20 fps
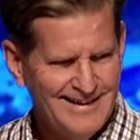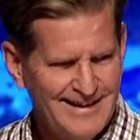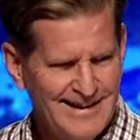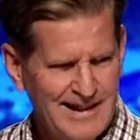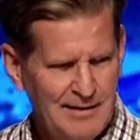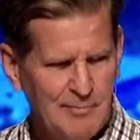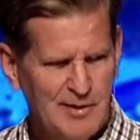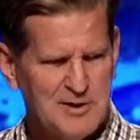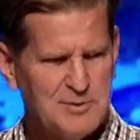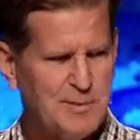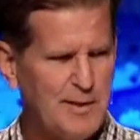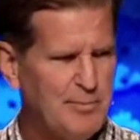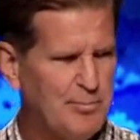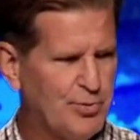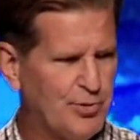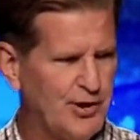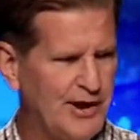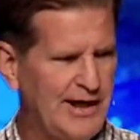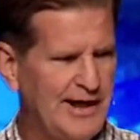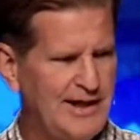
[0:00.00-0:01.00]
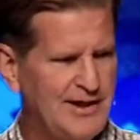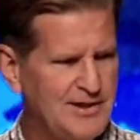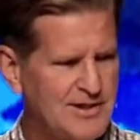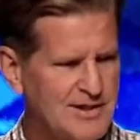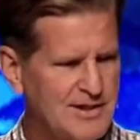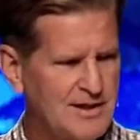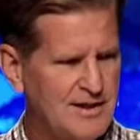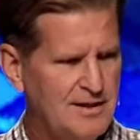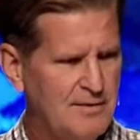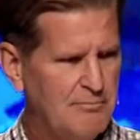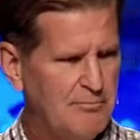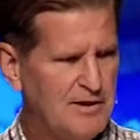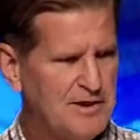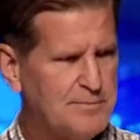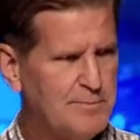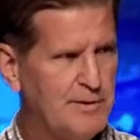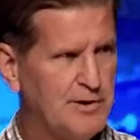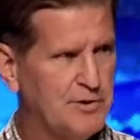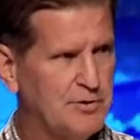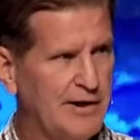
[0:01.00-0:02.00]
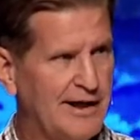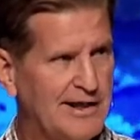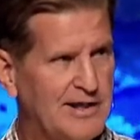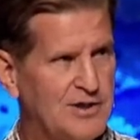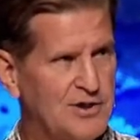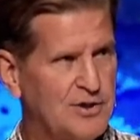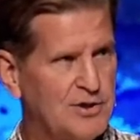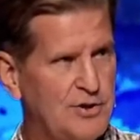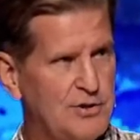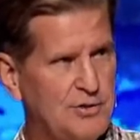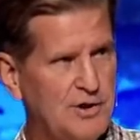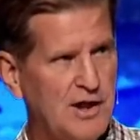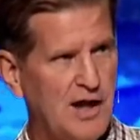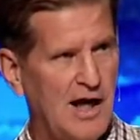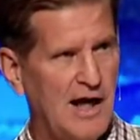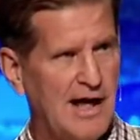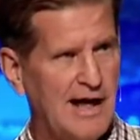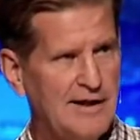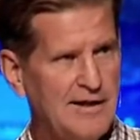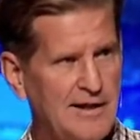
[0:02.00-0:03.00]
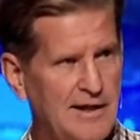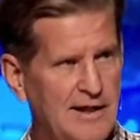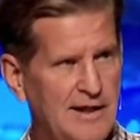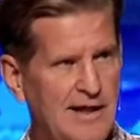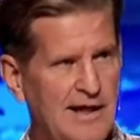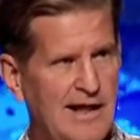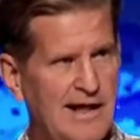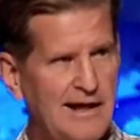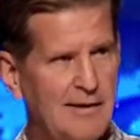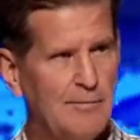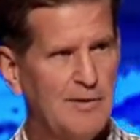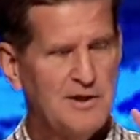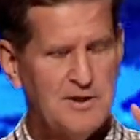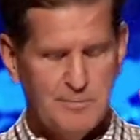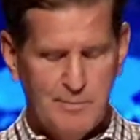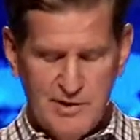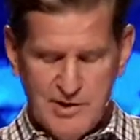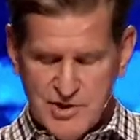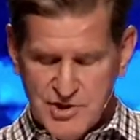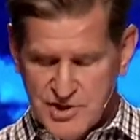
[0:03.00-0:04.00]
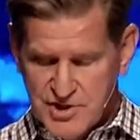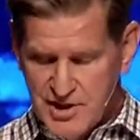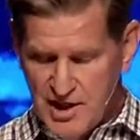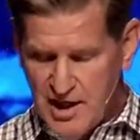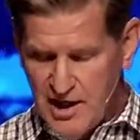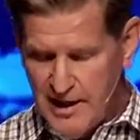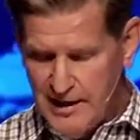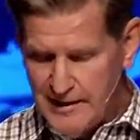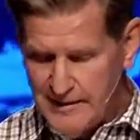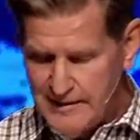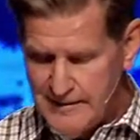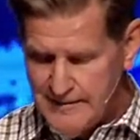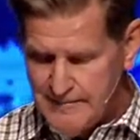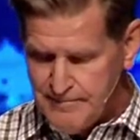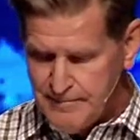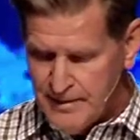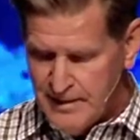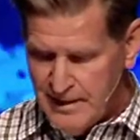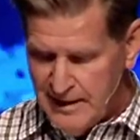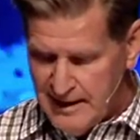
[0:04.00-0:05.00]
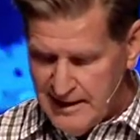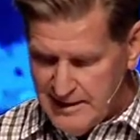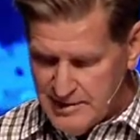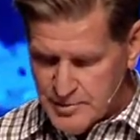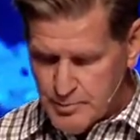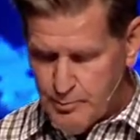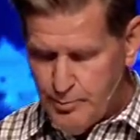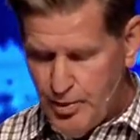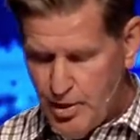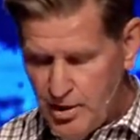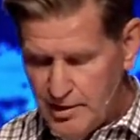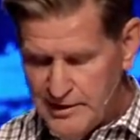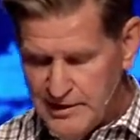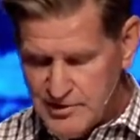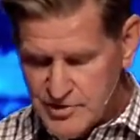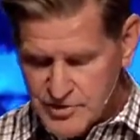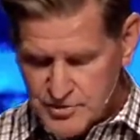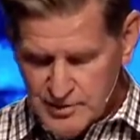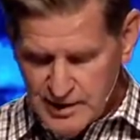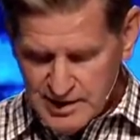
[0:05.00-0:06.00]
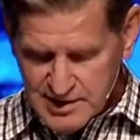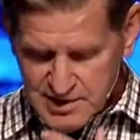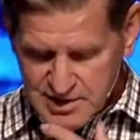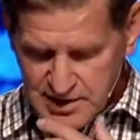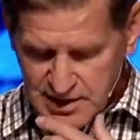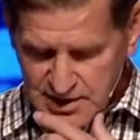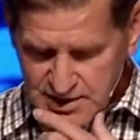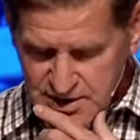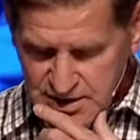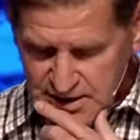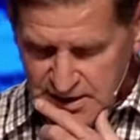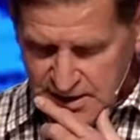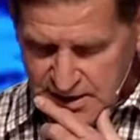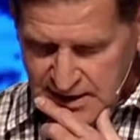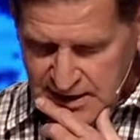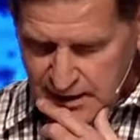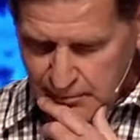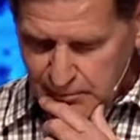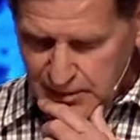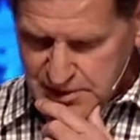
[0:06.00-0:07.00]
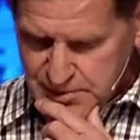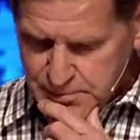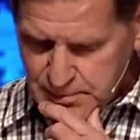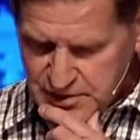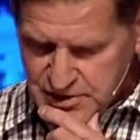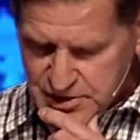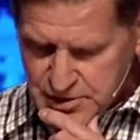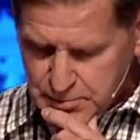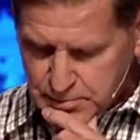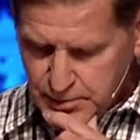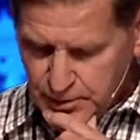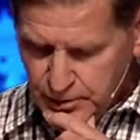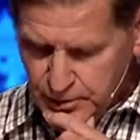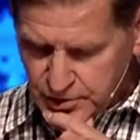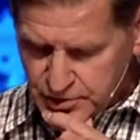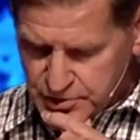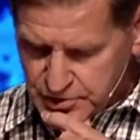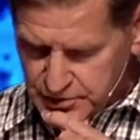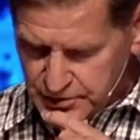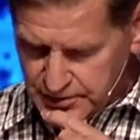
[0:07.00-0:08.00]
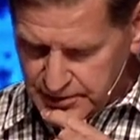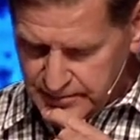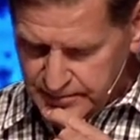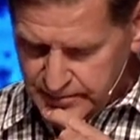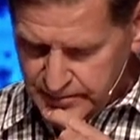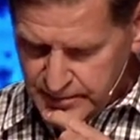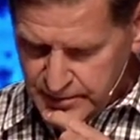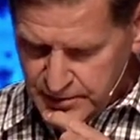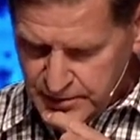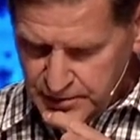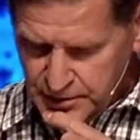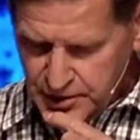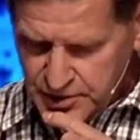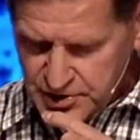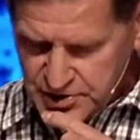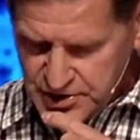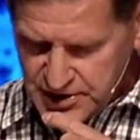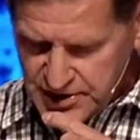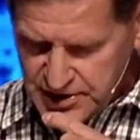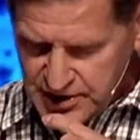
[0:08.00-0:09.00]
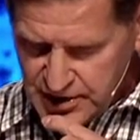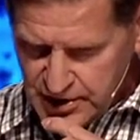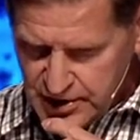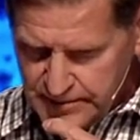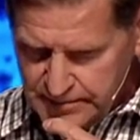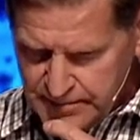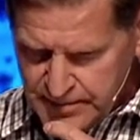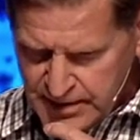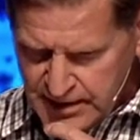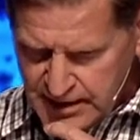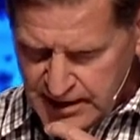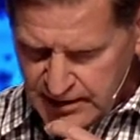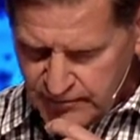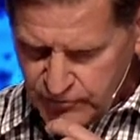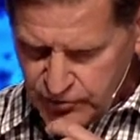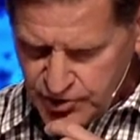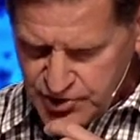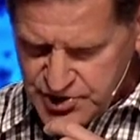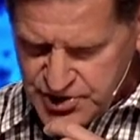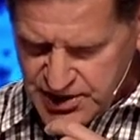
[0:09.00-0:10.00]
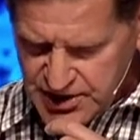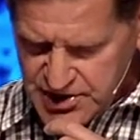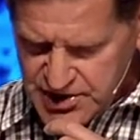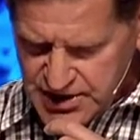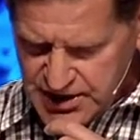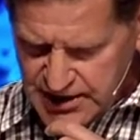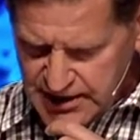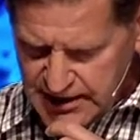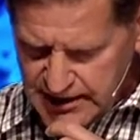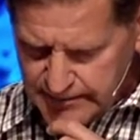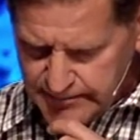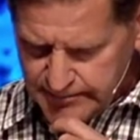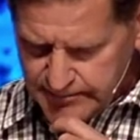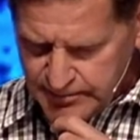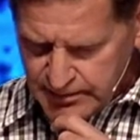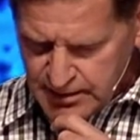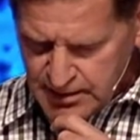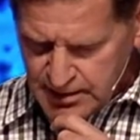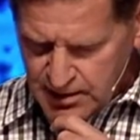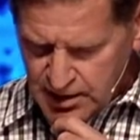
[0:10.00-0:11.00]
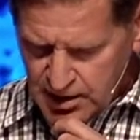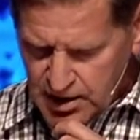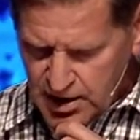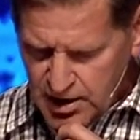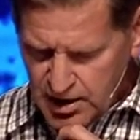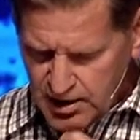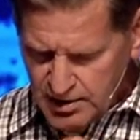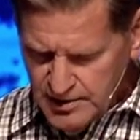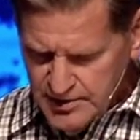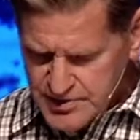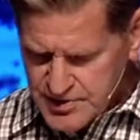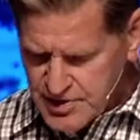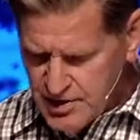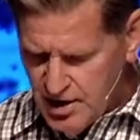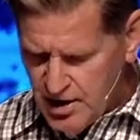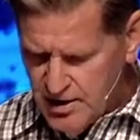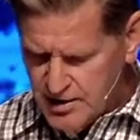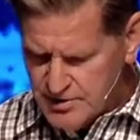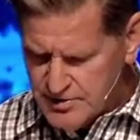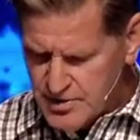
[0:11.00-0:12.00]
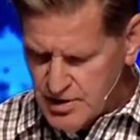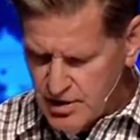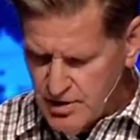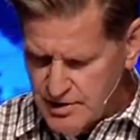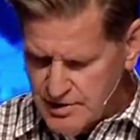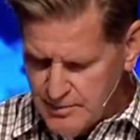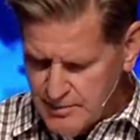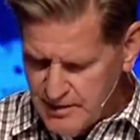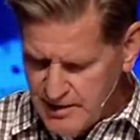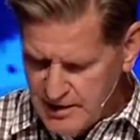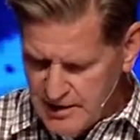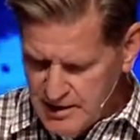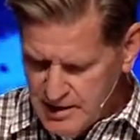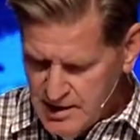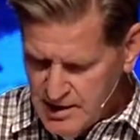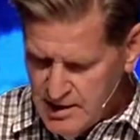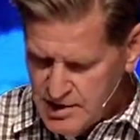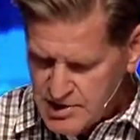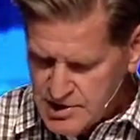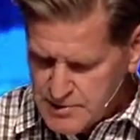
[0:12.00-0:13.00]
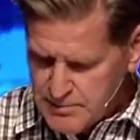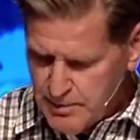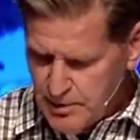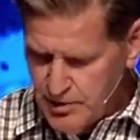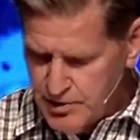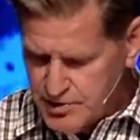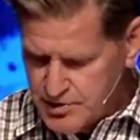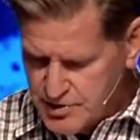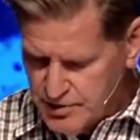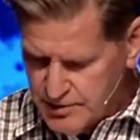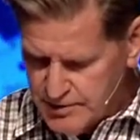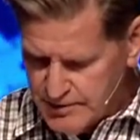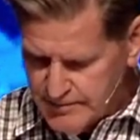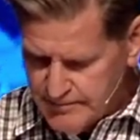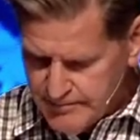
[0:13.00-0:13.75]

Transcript: It must be praised, must be directed to God, and it must be sung. And as Paul instructs us, it must be spiritual. Notice it there in verse 16. All songs are to be spiritual.